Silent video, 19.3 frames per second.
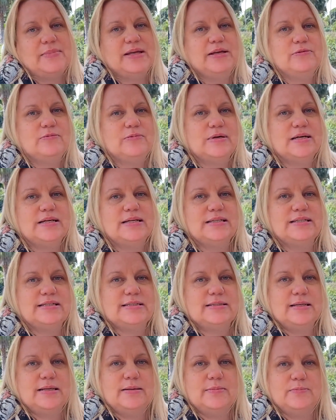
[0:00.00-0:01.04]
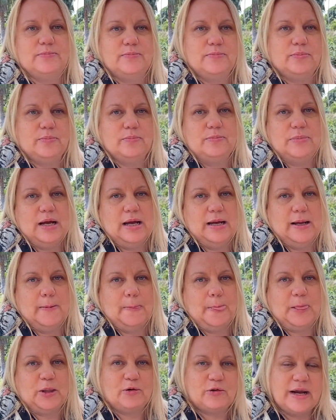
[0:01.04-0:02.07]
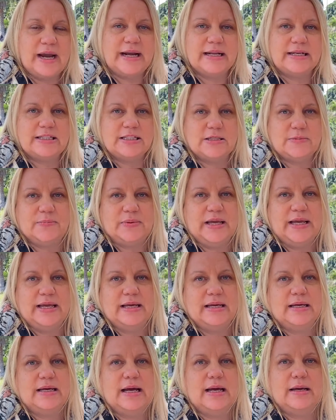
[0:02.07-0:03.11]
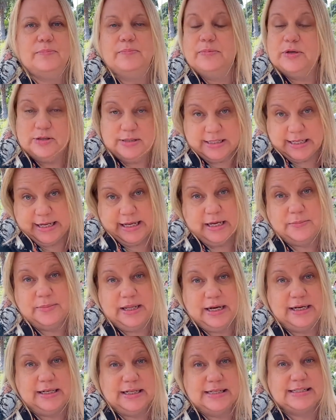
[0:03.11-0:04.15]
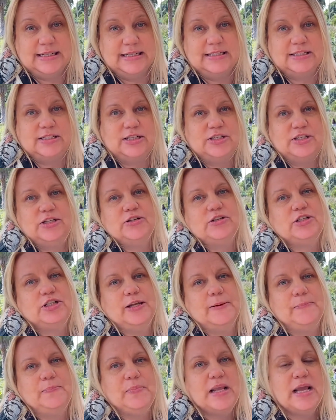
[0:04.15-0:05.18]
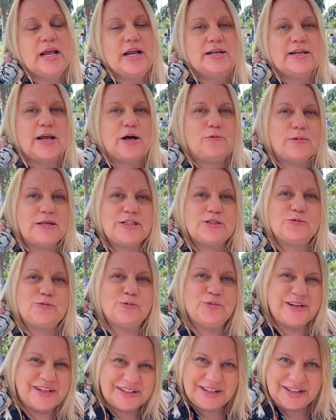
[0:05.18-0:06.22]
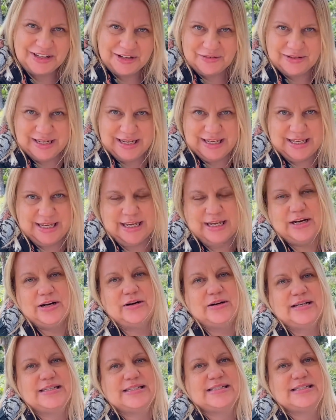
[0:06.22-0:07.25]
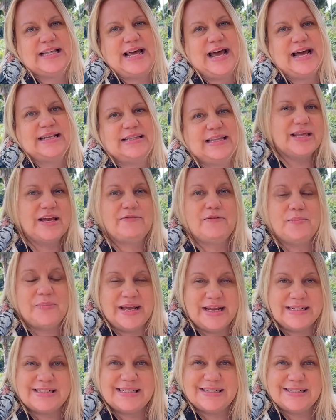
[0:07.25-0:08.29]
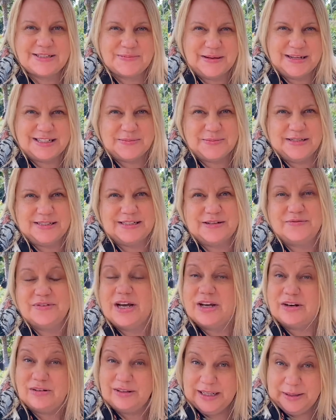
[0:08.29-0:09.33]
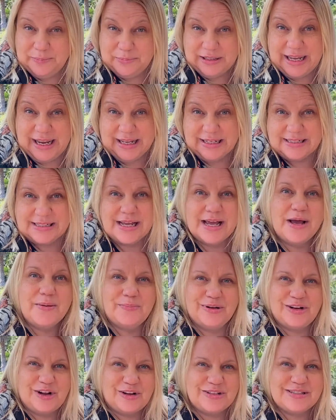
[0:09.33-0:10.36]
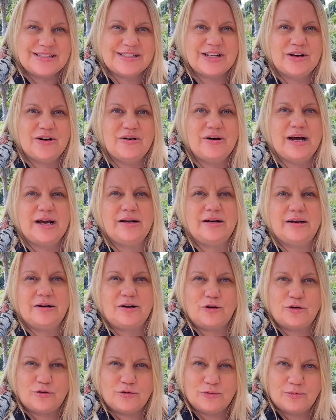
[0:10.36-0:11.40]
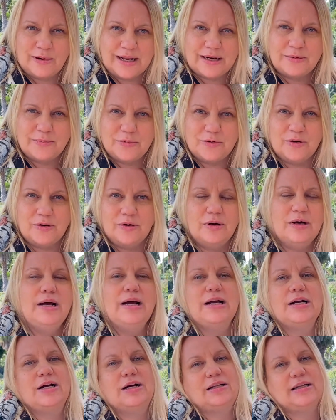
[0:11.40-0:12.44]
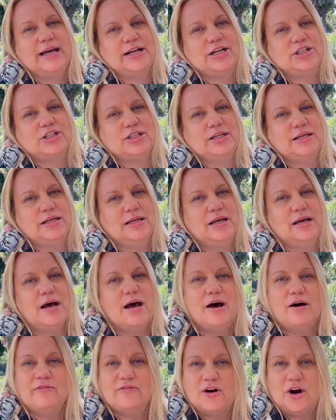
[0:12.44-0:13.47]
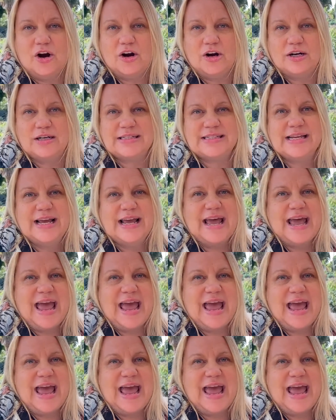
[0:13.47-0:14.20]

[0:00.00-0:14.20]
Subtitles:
it was created to be a museum and in this institution. Now, what's really unique here is that they have amazing specimens of not only plants, but also an incredible collection of art